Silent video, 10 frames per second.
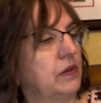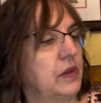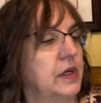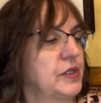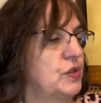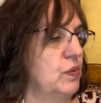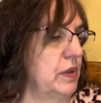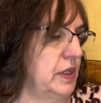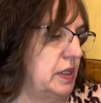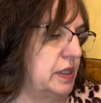this
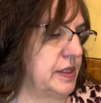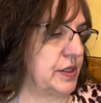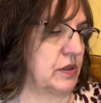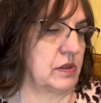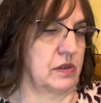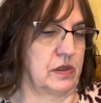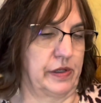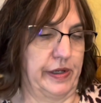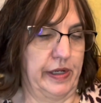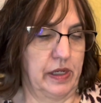one is
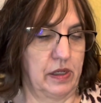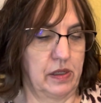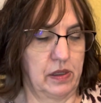on